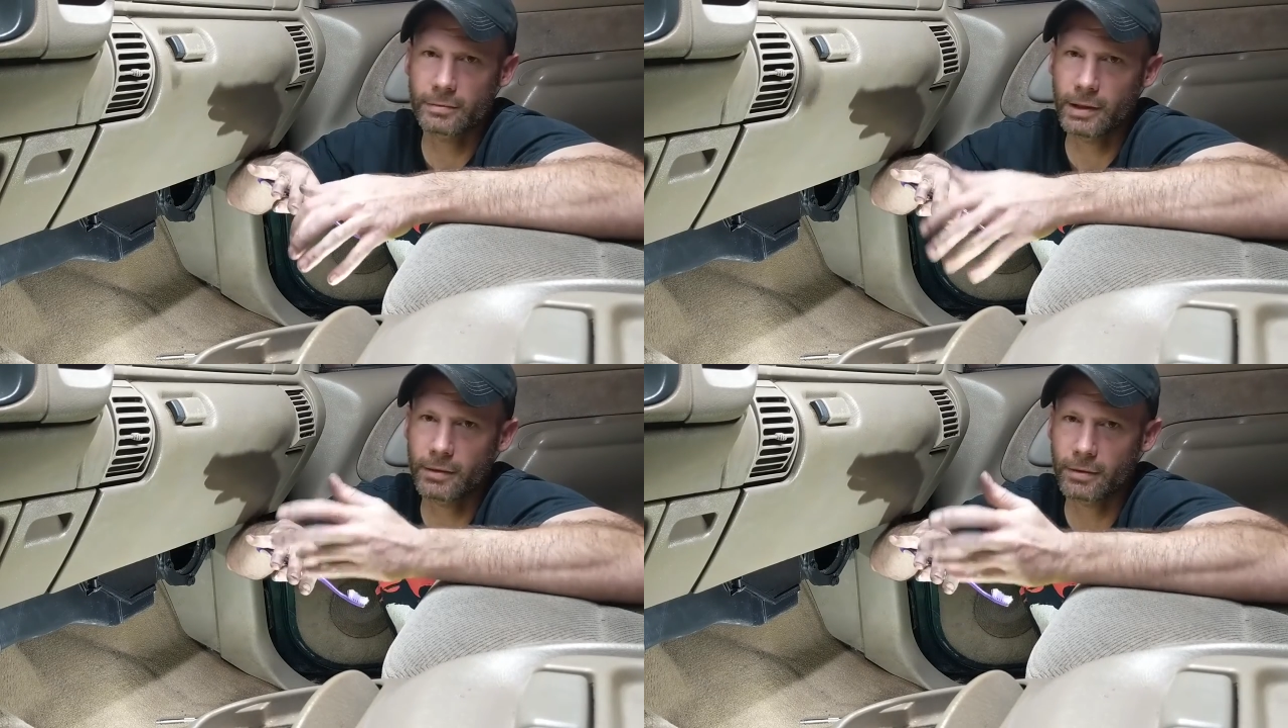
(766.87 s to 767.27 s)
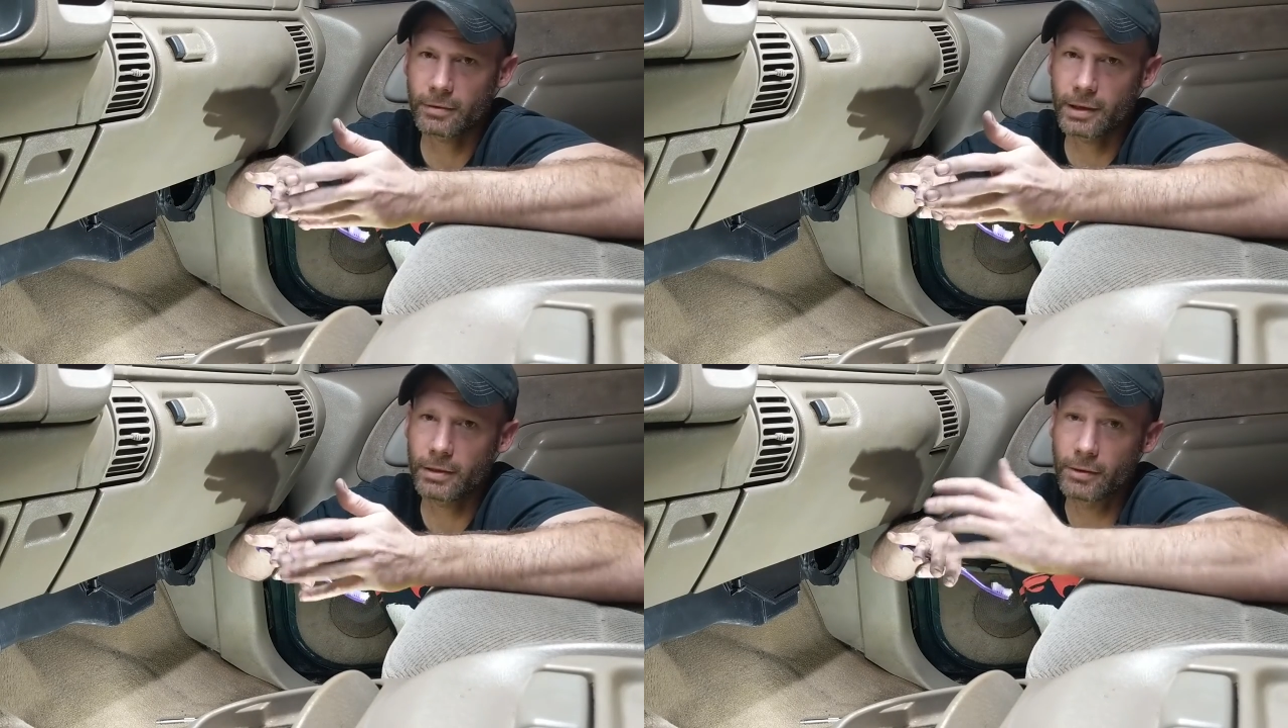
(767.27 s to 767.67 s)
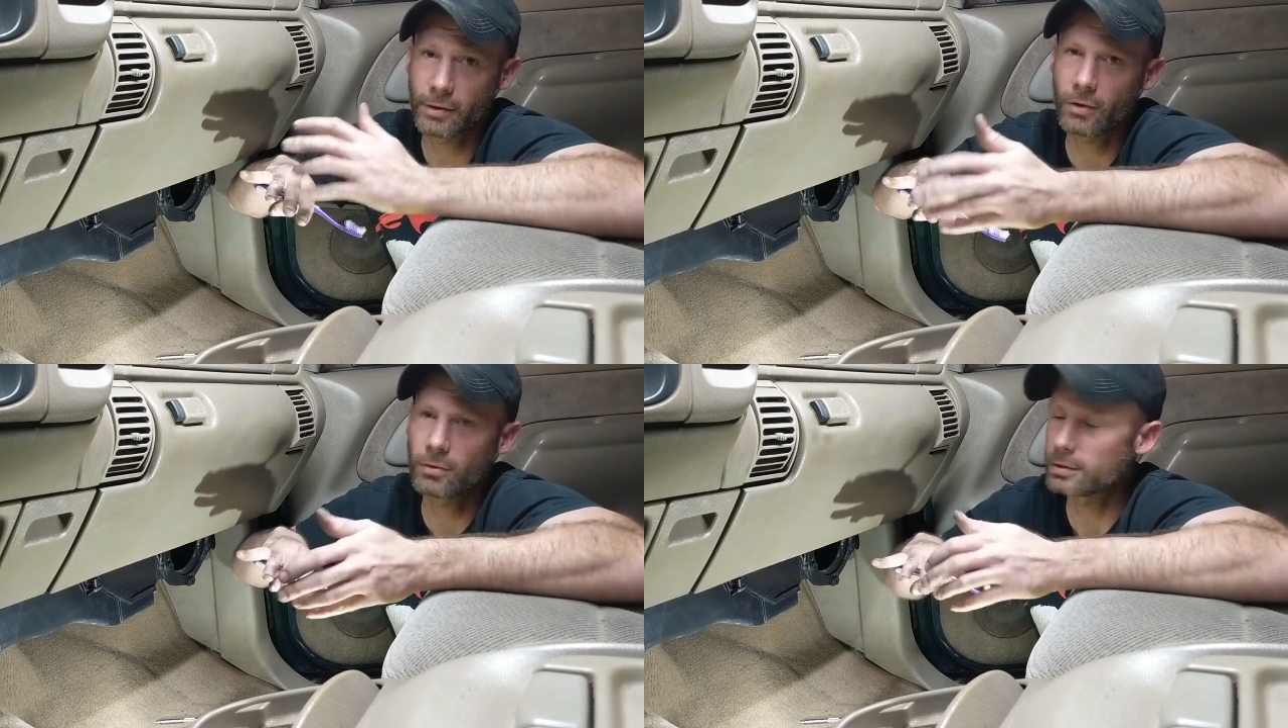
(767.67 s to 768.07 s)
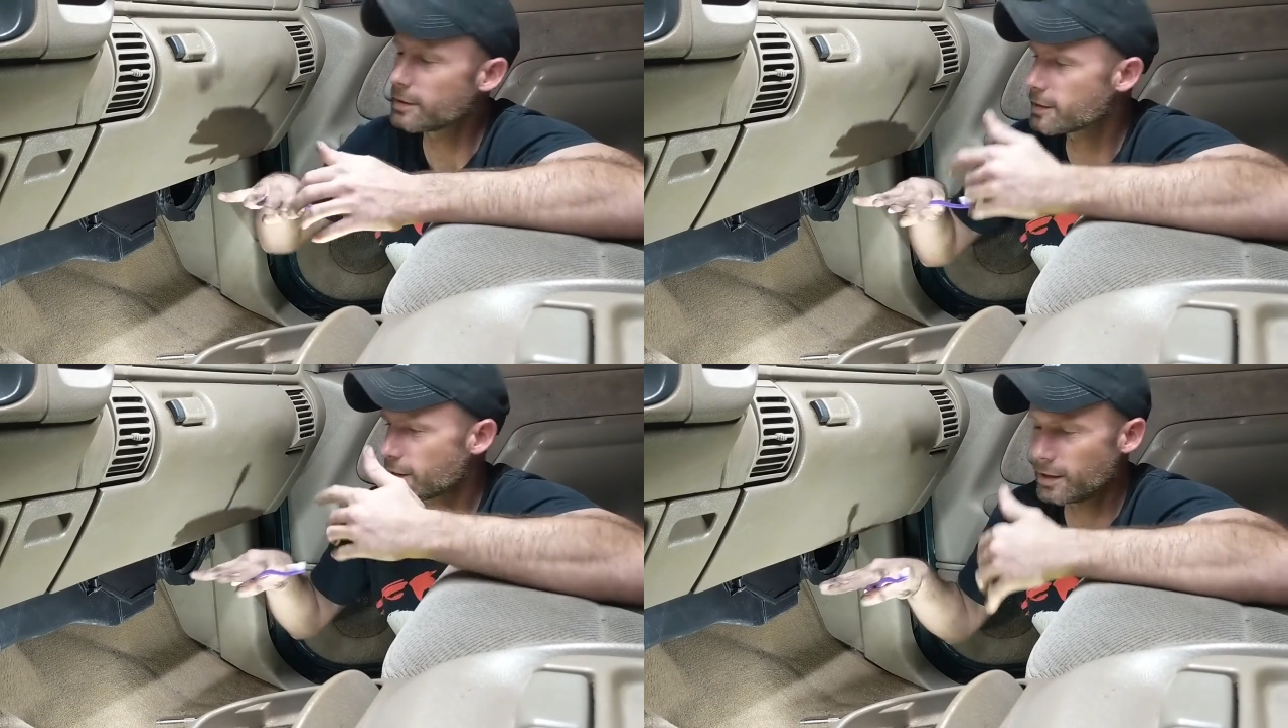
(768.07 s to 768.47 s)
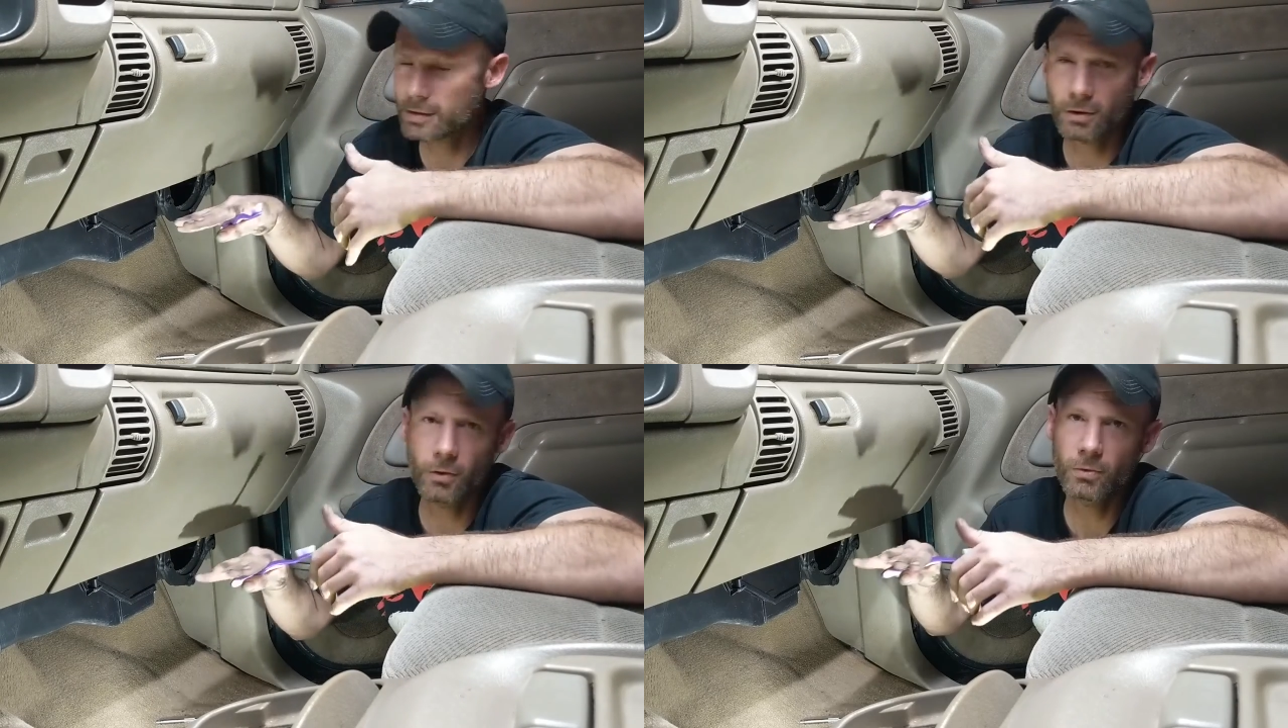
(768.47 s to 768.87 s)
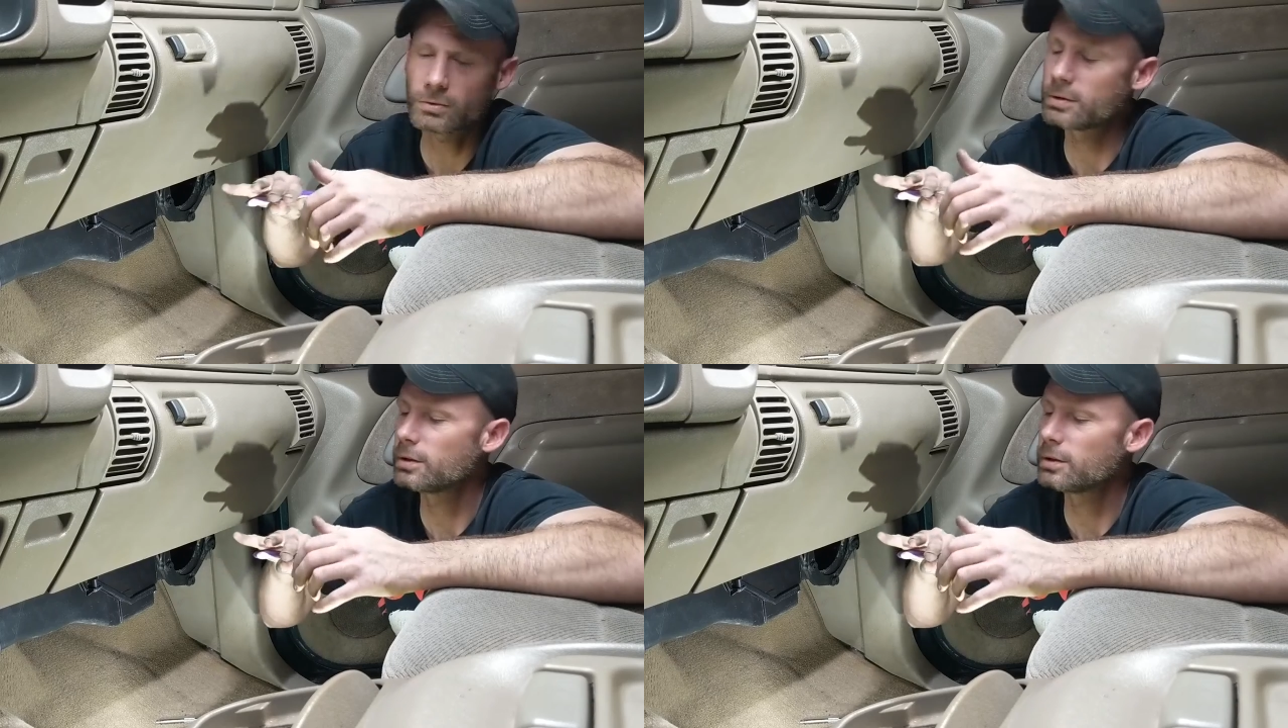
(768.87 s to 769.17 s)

either heat or cold, in this case cold.